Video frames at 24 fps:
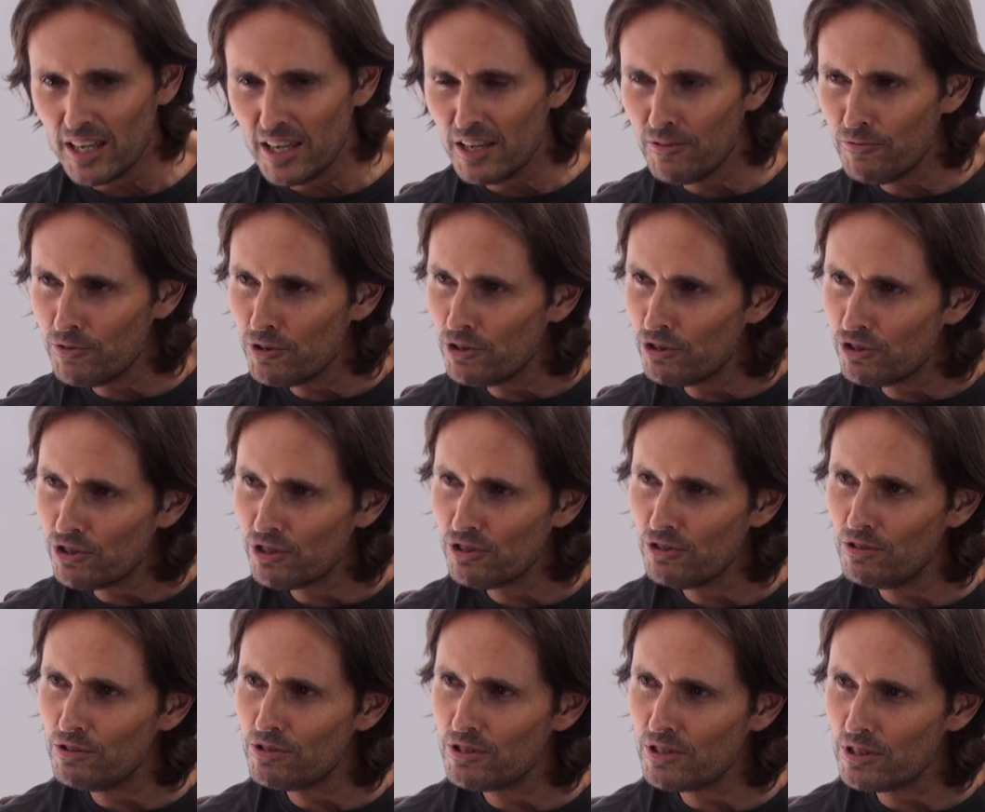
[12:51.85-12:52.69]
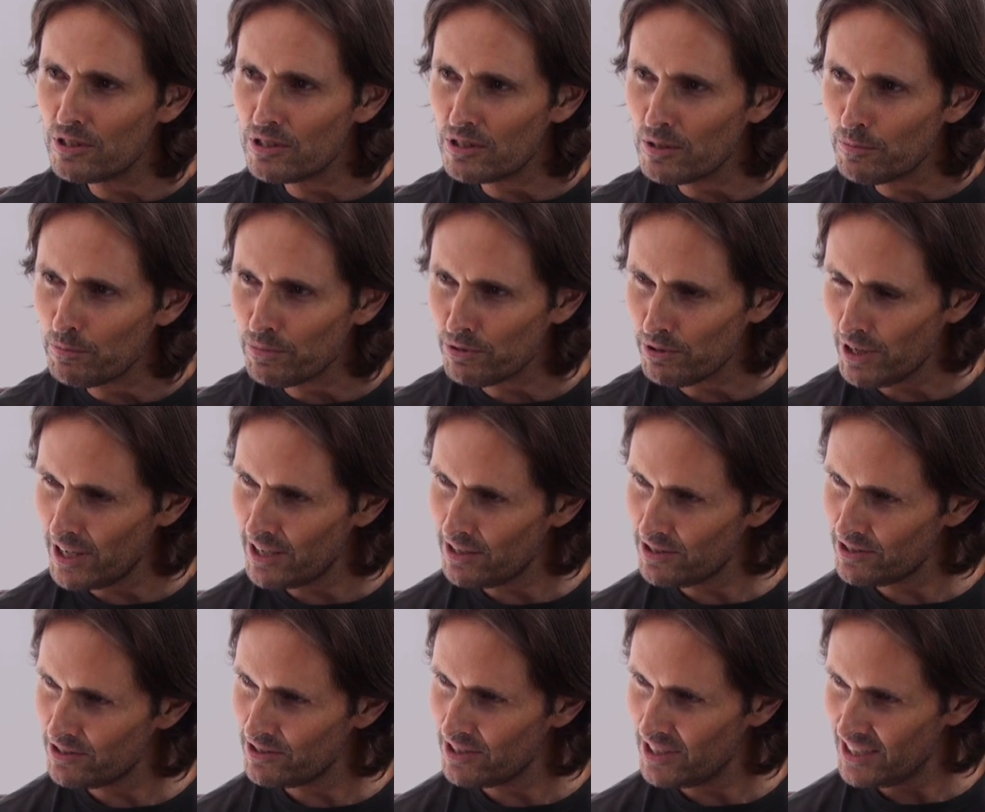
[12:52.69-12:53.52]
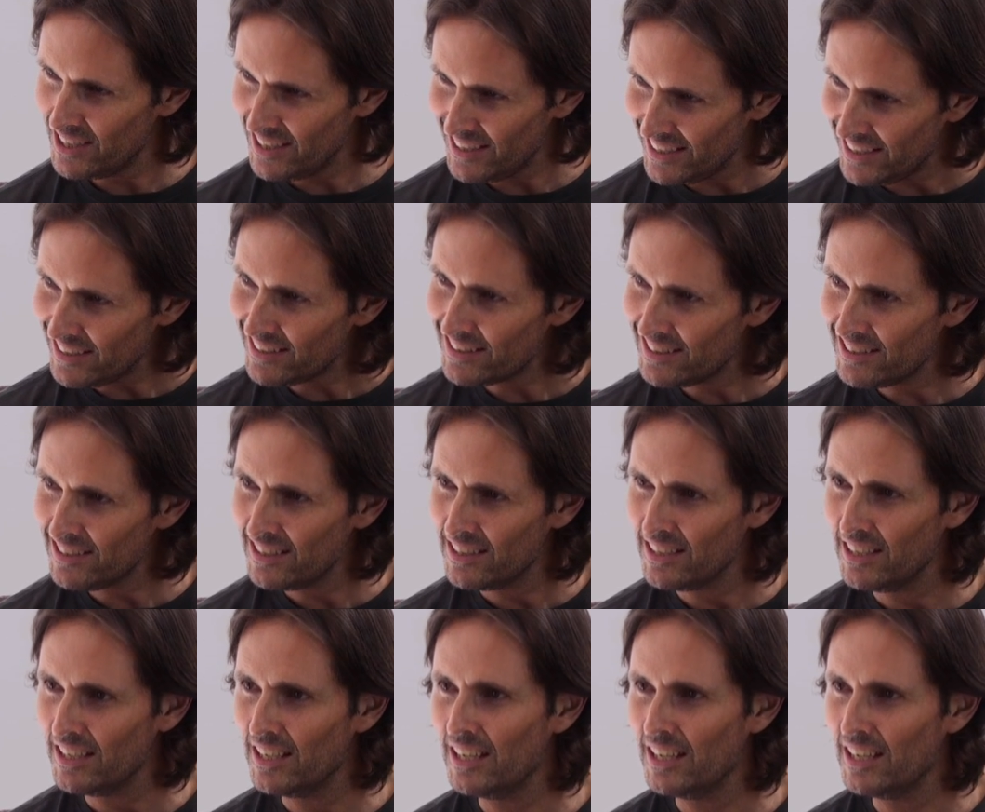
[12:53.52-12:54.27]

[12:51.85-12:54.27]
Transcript: if you choose to suppress it,